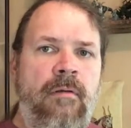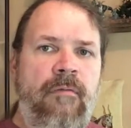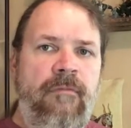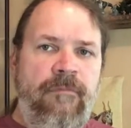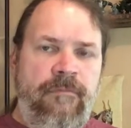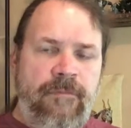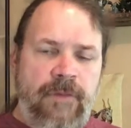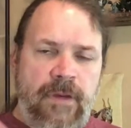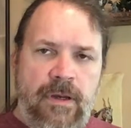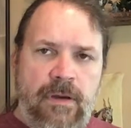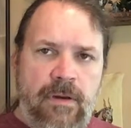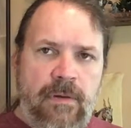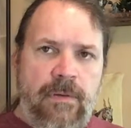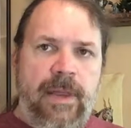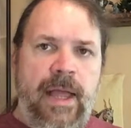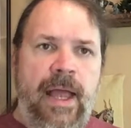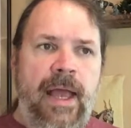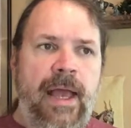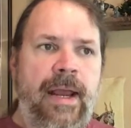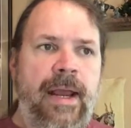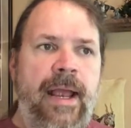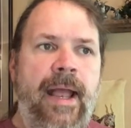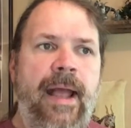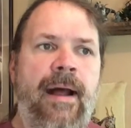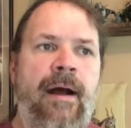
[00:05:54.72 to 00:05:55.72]
Figure
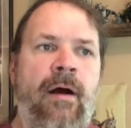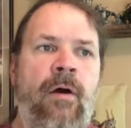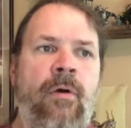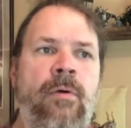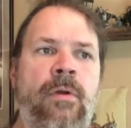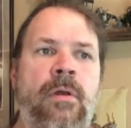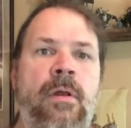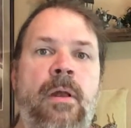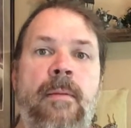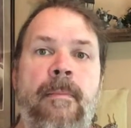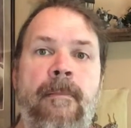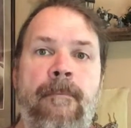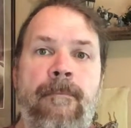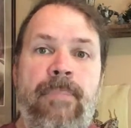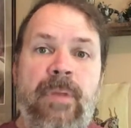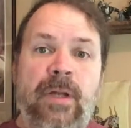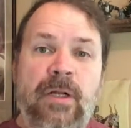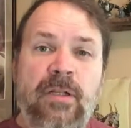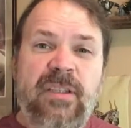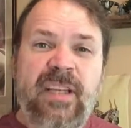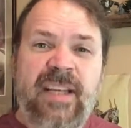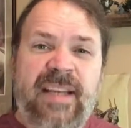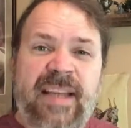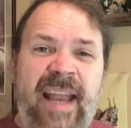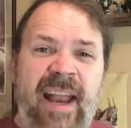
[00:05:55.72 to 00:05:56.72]
that out.
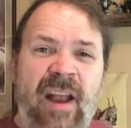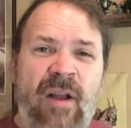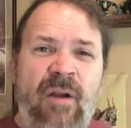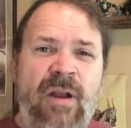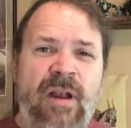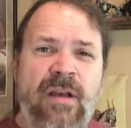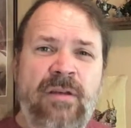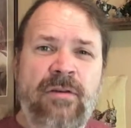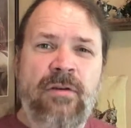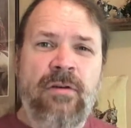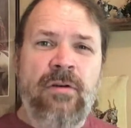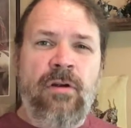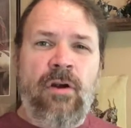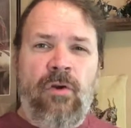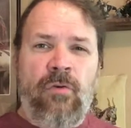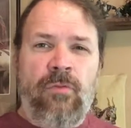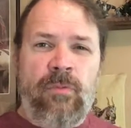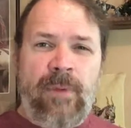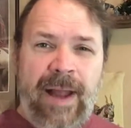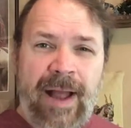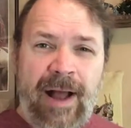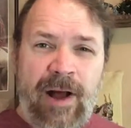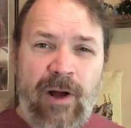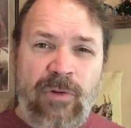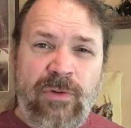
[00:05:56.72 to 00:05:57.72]
Build a character
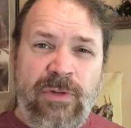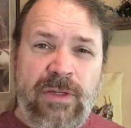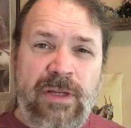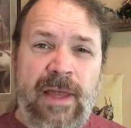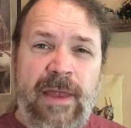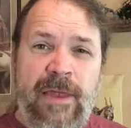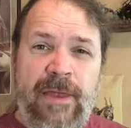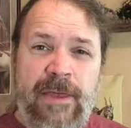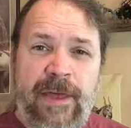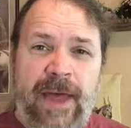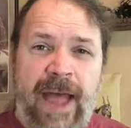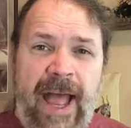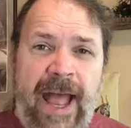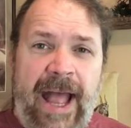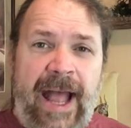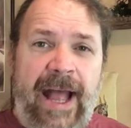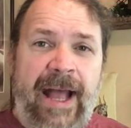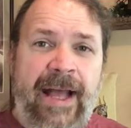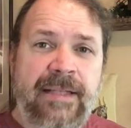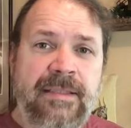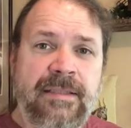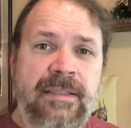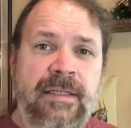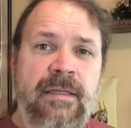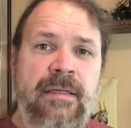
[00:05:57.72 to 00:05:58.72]
around
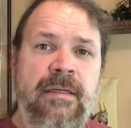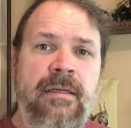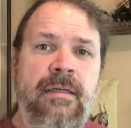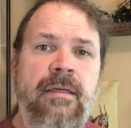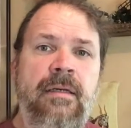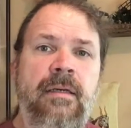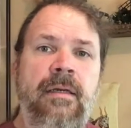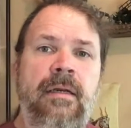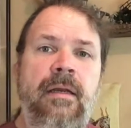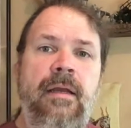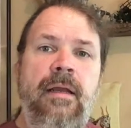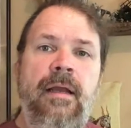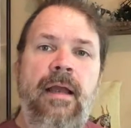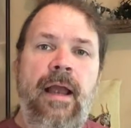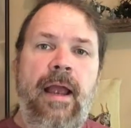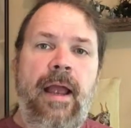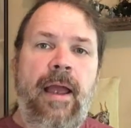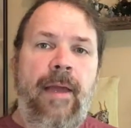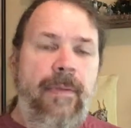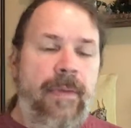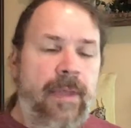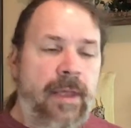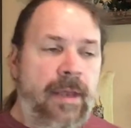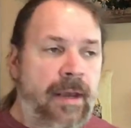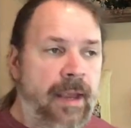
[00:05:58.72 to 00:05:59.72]
that,
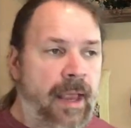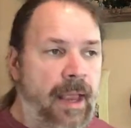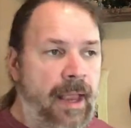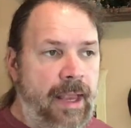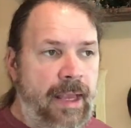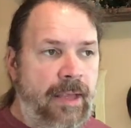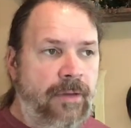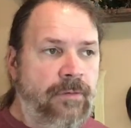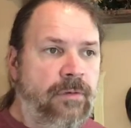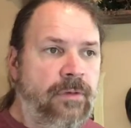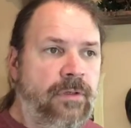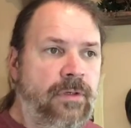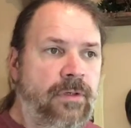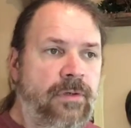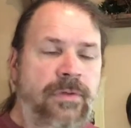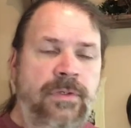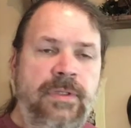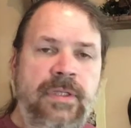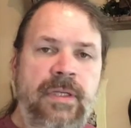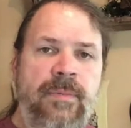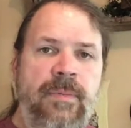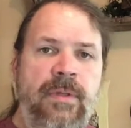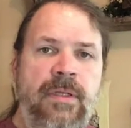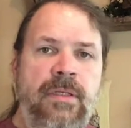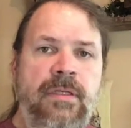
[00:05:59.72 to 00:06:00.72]
and then introduce
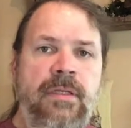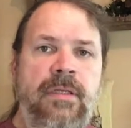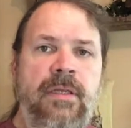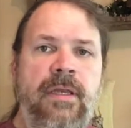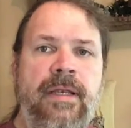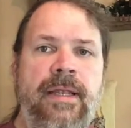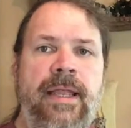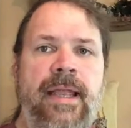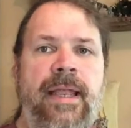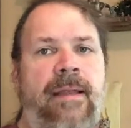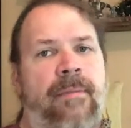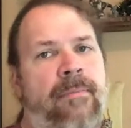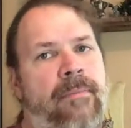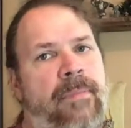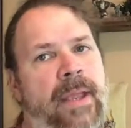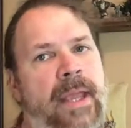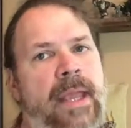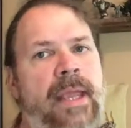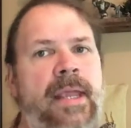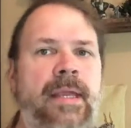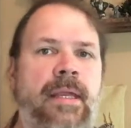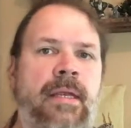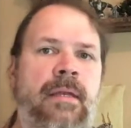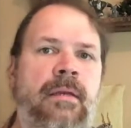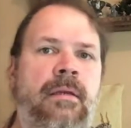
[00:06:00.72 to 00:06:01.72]
them into the
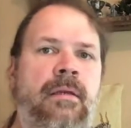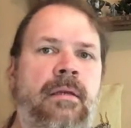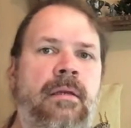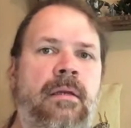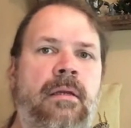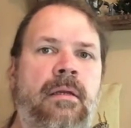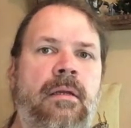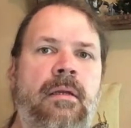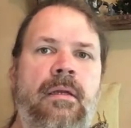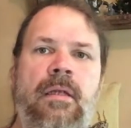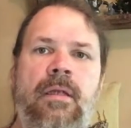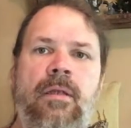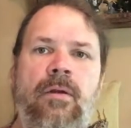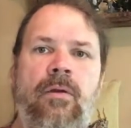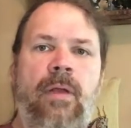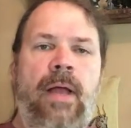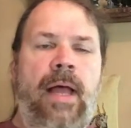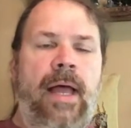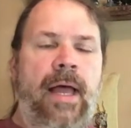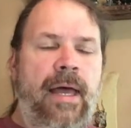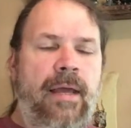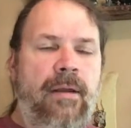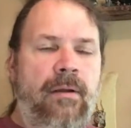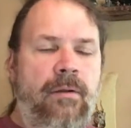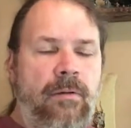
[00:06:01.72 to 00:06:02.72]
campaign. It'll
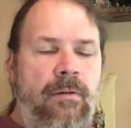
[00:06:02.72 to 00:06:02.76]
add